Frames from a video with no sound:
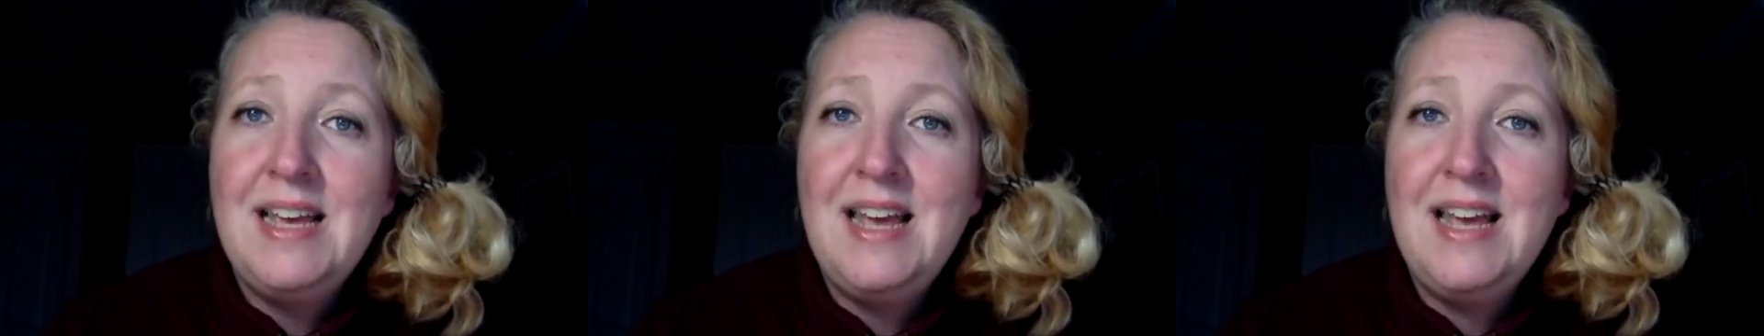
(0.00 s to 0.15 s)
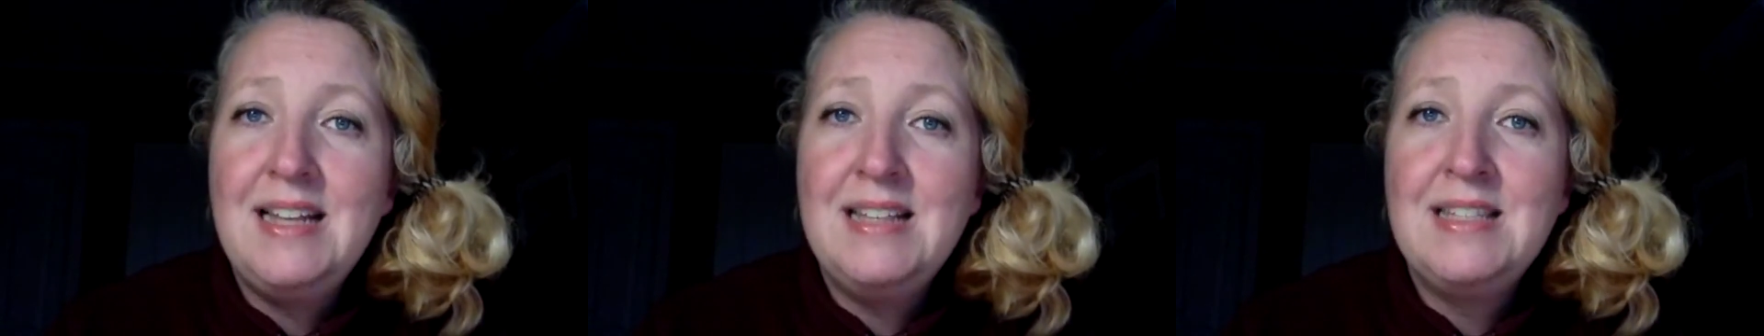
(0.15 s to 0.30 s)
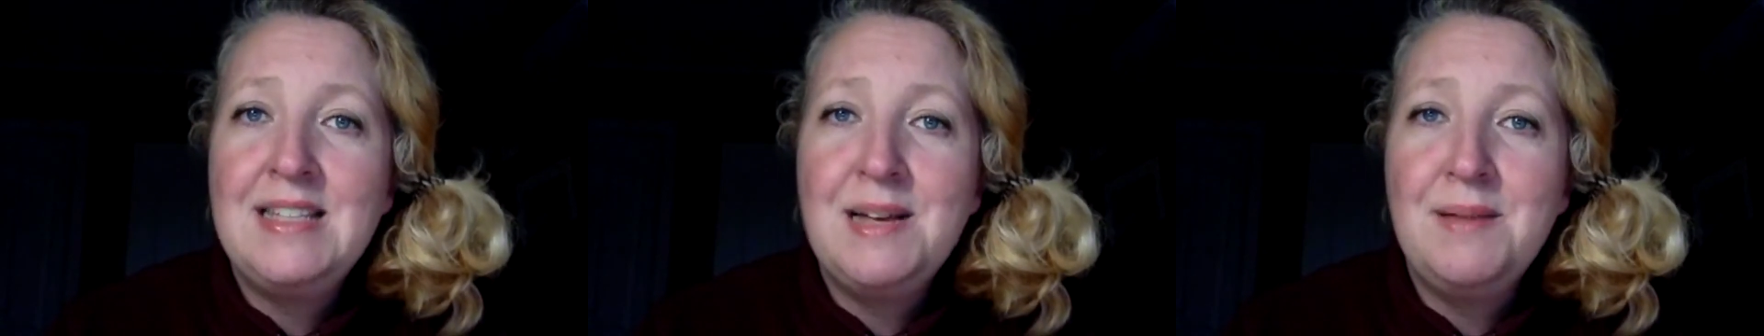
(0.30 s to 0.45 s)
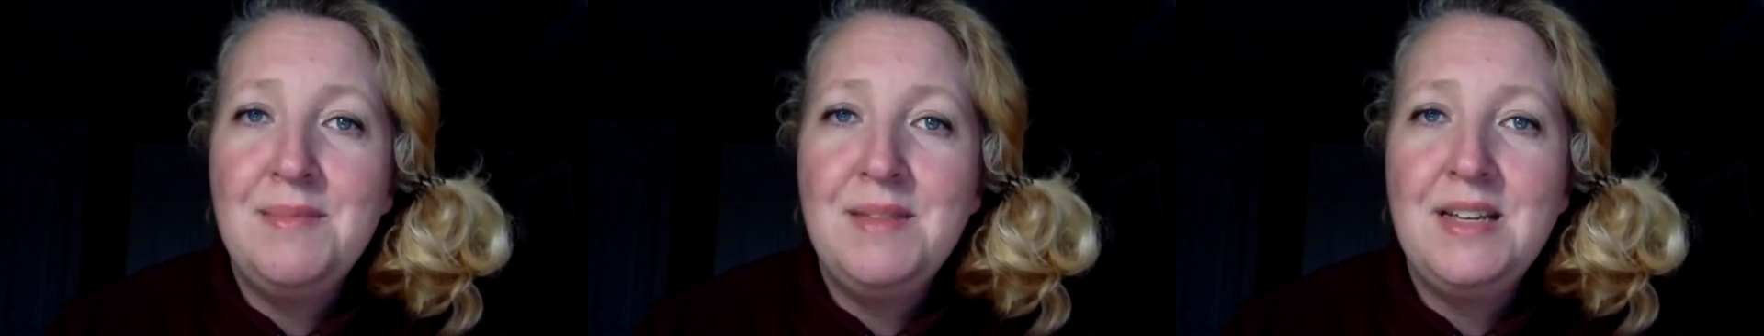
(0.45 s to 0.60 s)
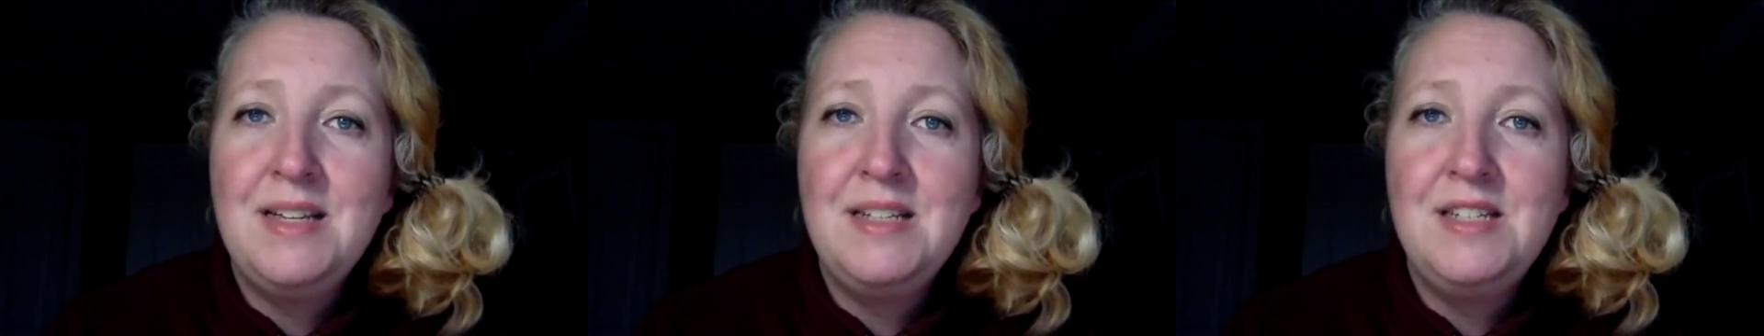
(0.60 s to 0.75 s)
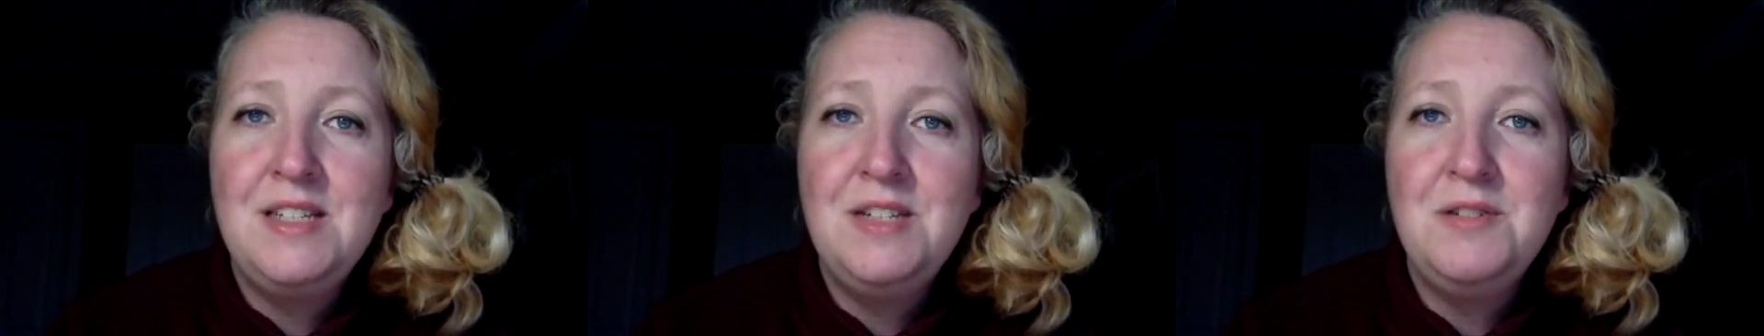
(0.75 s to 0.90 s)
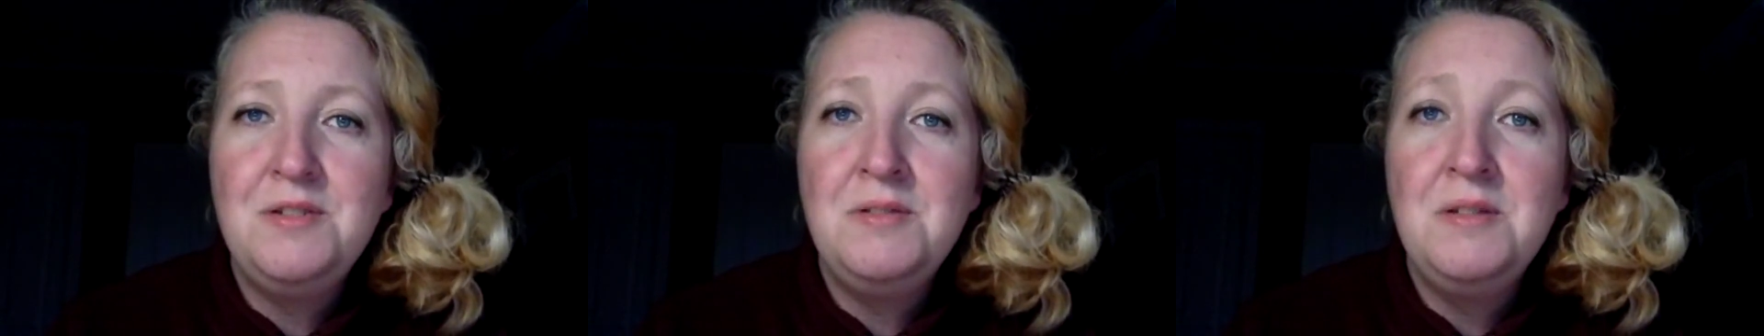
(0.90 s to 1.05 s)
and something
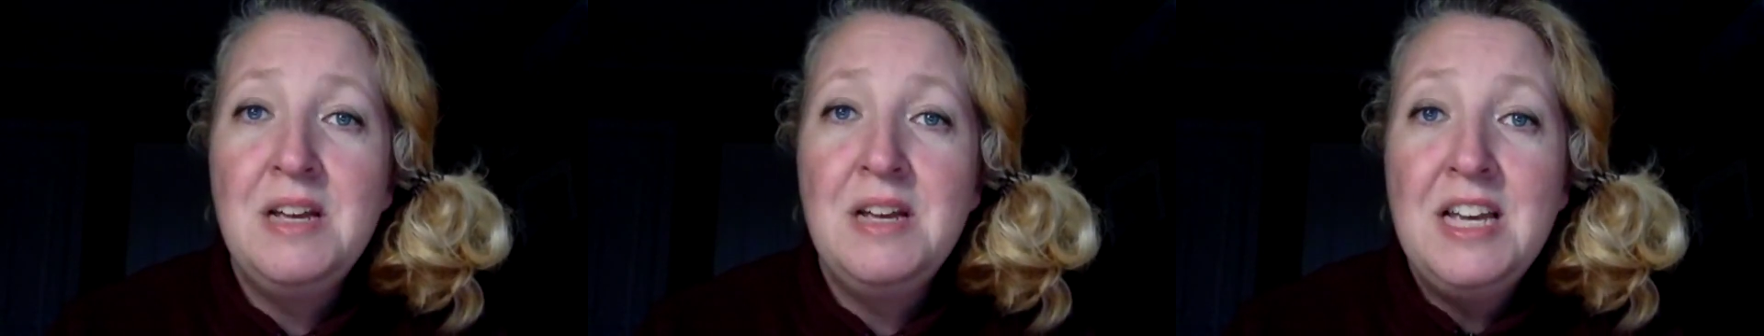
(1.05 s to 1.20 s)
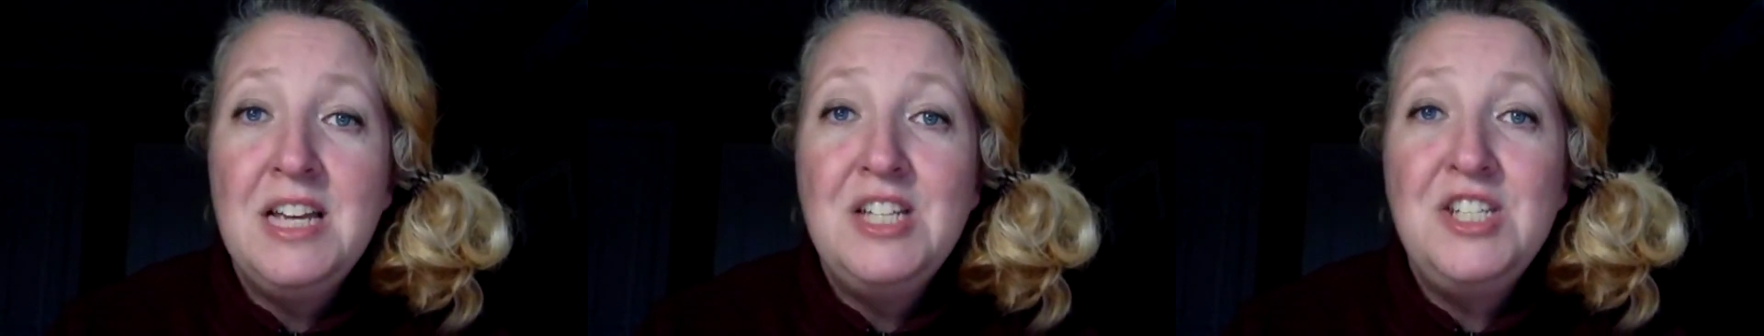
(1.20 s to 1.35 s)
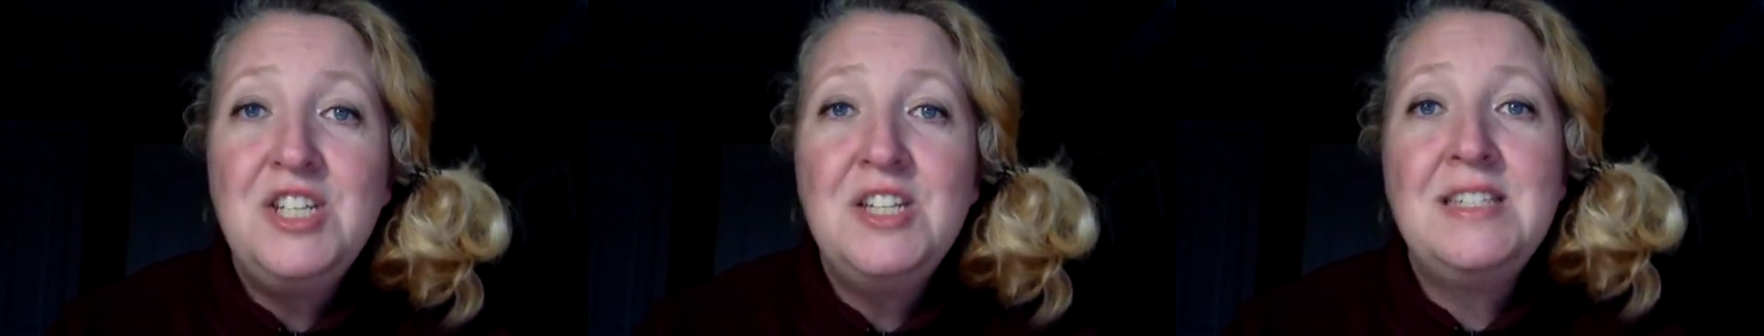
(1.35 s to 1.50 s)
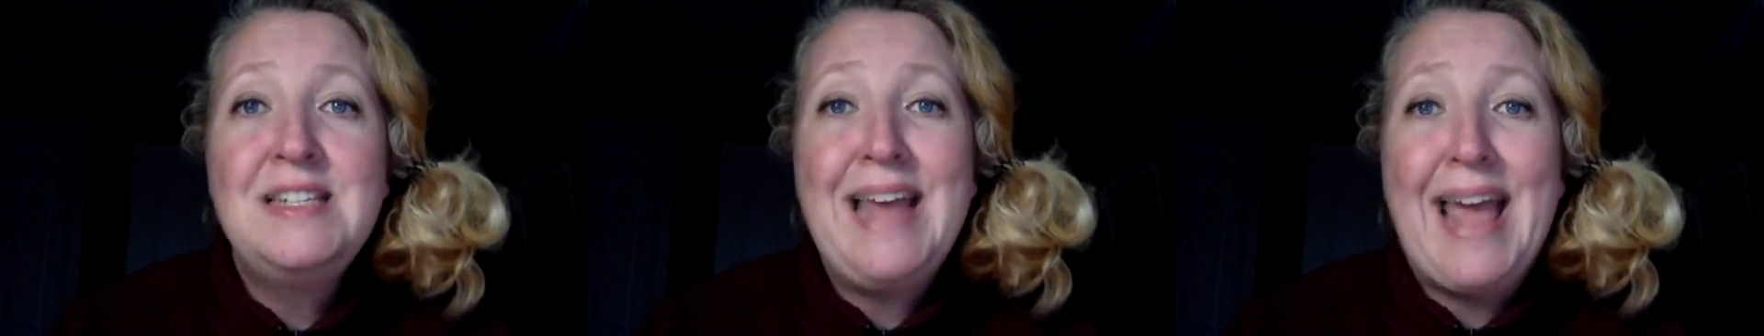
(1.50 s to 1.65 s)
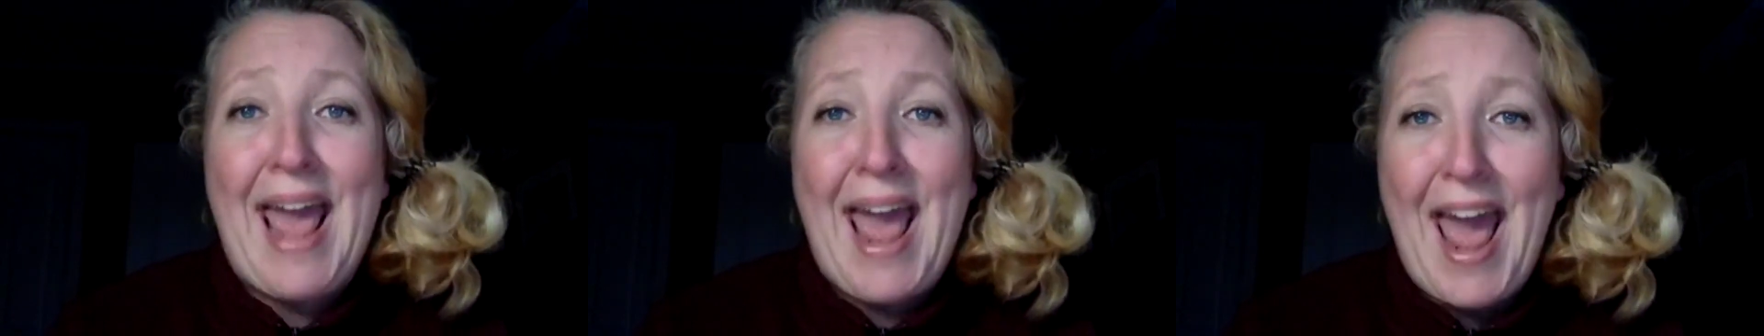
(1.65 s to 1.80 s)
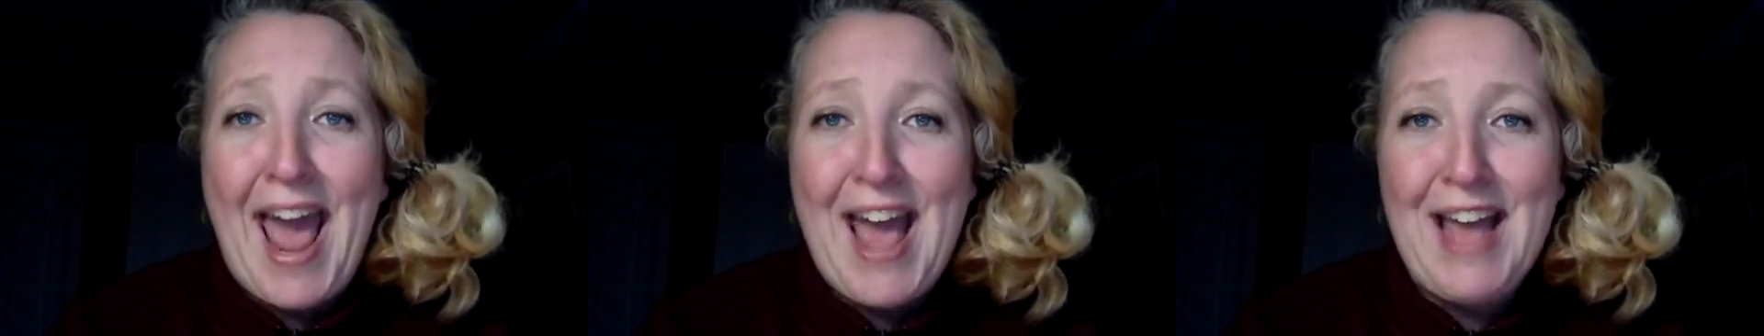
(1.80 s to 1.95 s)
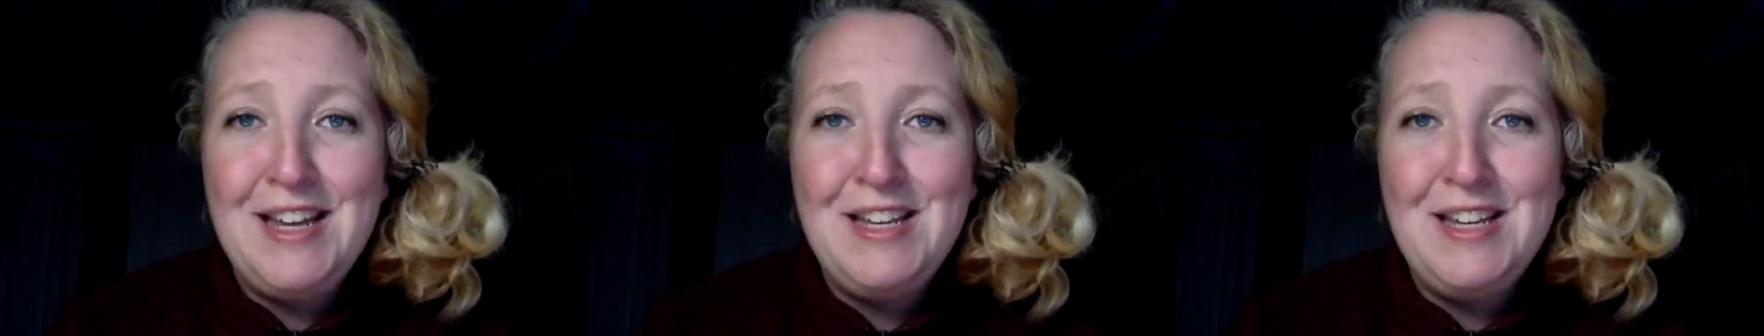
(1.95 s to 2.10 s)
to just
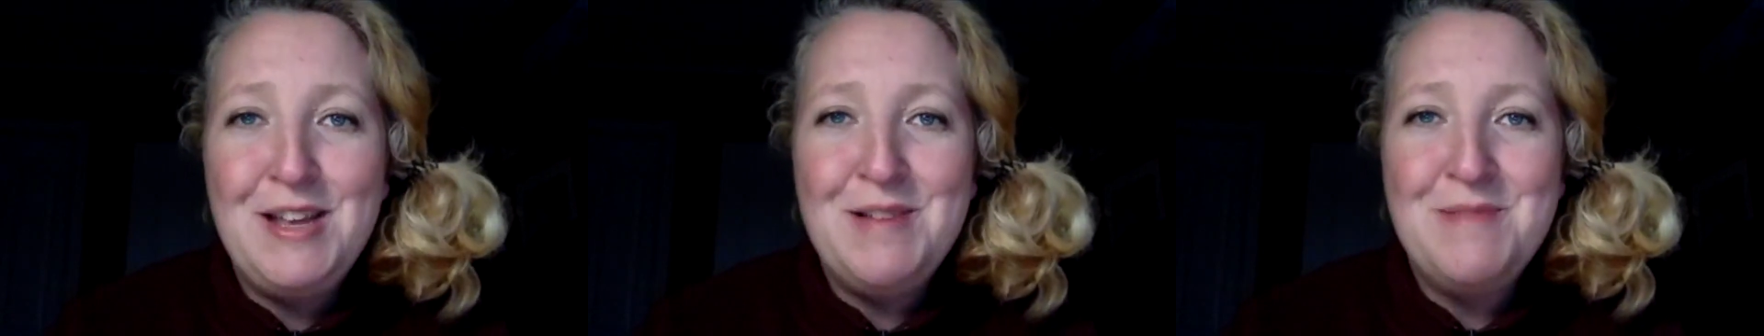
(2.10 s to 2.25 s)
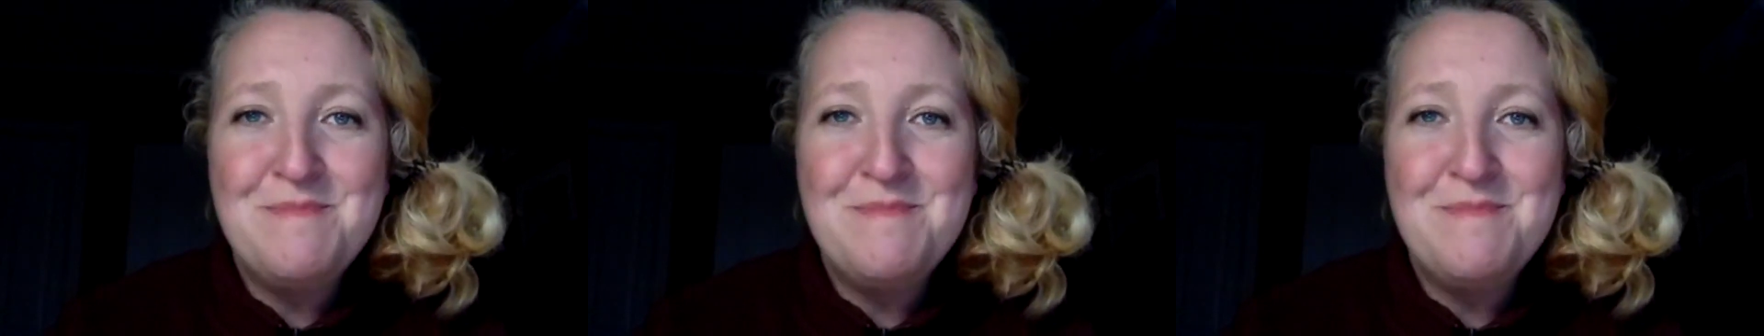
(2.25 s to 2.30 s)
add